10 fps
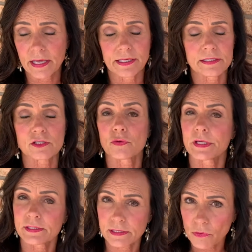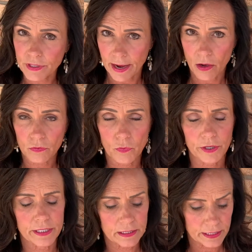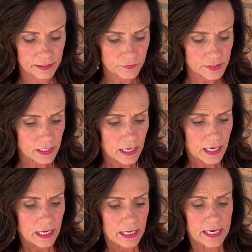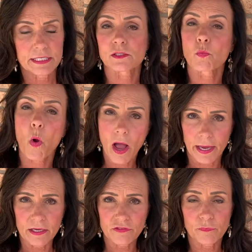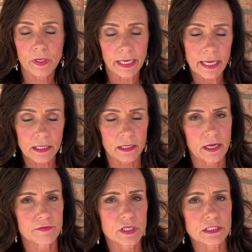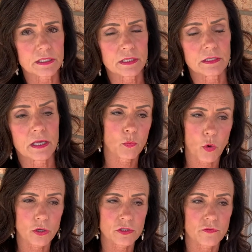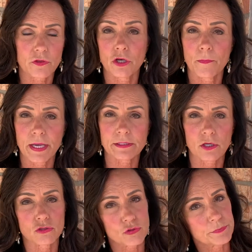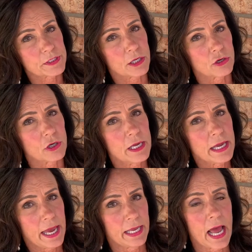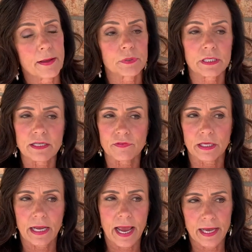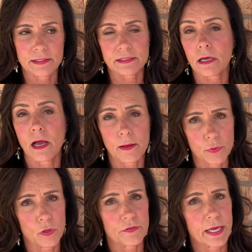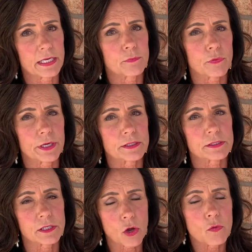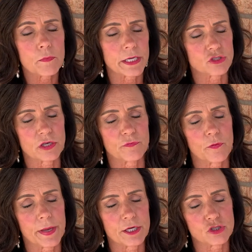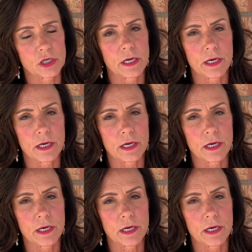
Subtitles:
and is doing so now where he lives. His wife, Michaela Covington, worked for the New Mexico Dream Center, and I believe that as a couple, they can bring so much information and